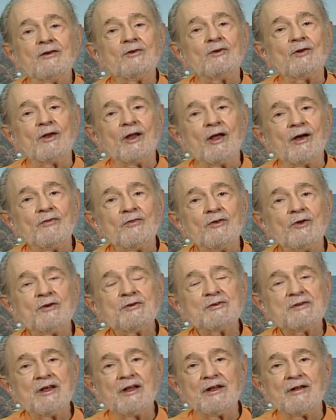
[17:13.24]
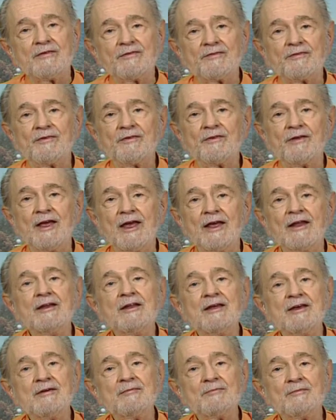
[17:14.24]
to love yourself
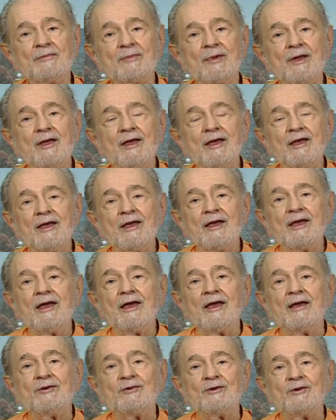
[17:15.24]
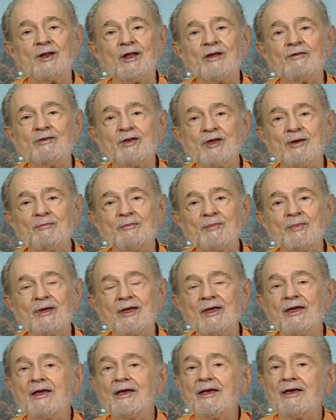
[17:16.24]
in him and to love him
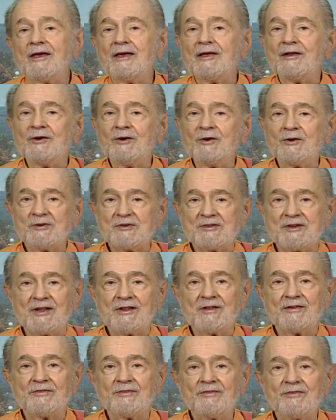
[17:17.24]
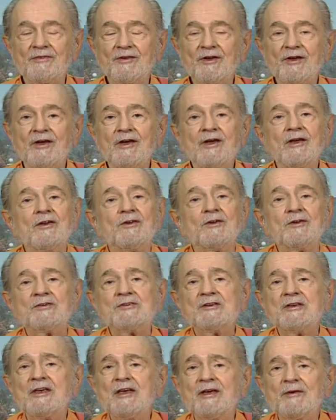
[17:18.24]
in yourself. To
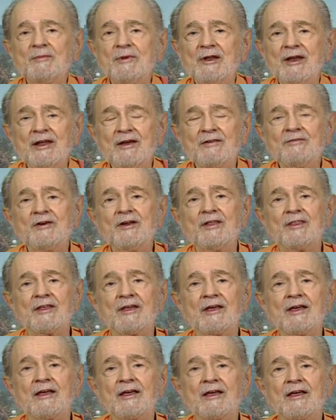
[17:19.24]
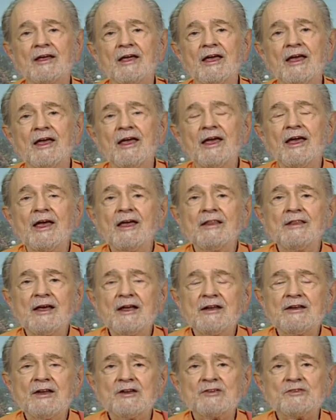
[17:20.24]
see him in everything. And
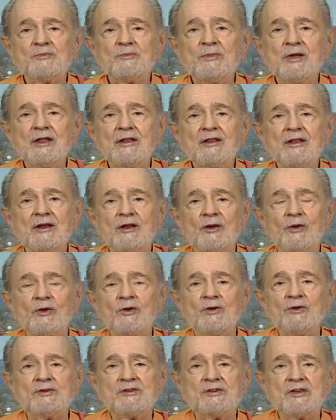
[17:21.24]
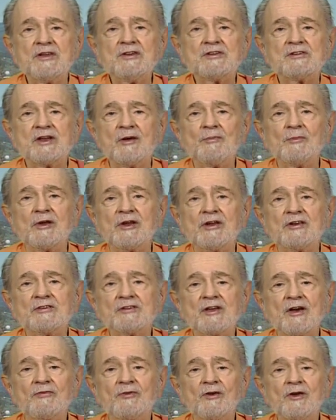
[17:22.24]
that doesn't mean that when you see somebody
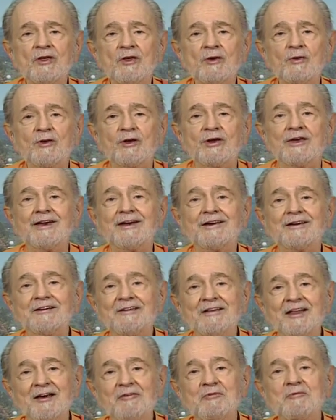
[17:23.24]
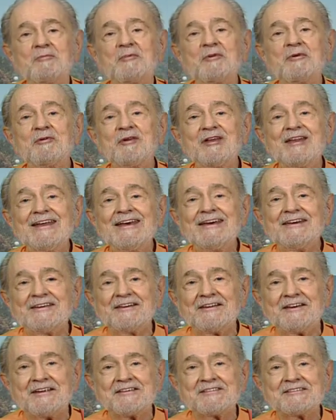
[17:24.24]
suffering, you giggle. That would be
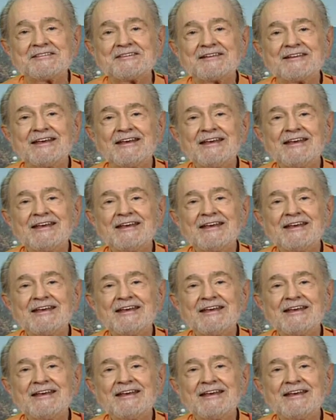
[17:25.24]
ridiculous.